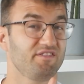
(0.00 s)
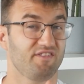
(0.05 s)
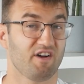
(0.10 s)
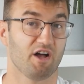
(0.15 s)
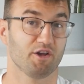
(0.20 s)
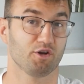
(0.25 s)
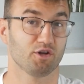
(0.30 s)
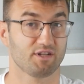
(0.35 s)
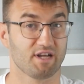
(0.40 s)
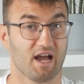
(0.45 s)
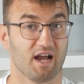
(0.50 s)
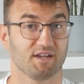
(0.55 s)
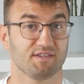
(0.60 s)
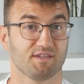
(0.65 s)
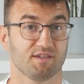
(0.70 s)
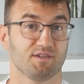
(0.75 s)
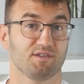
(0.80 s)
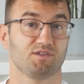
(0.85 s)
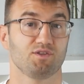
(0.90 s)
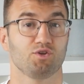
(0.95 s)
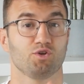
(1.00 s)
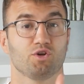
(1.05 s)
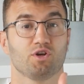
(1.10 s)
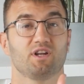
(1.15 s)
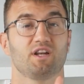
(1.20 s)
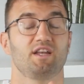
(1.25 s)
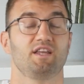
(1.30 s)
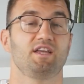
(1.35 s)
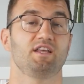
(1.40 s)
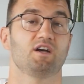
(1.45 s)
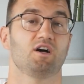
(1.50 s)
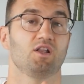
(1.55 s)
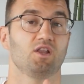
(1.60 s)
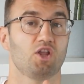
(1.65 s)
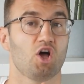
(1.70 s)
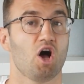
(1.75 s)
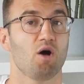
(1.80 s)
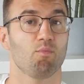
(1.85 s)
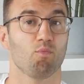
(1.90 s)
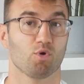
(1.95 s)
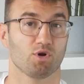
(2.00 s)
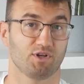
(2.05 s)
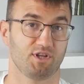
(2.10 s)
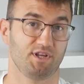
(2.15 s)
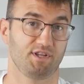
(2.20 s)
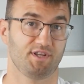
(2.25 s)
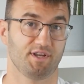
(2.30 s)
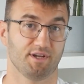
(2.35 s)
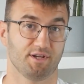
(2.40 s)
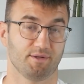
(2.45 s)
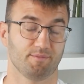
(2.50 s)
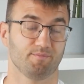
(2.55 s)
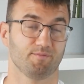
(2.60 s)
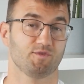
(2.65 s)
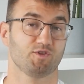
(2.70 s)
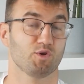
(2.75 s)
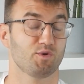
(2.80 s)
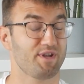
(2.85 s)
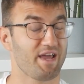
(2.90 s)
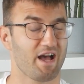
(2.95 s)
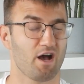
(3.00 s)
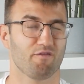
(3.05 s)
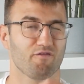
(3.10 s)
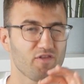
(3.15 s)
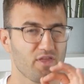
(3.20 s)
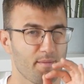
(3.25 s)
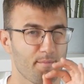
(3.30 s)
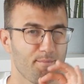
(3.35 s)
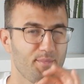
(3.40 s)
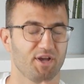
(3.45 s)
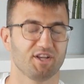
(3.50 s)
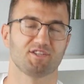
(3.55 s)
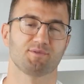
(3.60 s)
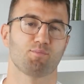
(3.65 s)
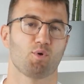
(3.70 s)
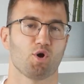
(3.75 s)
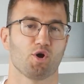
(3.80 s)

file your taxes, you're gonna need a lot more detail. So now for the best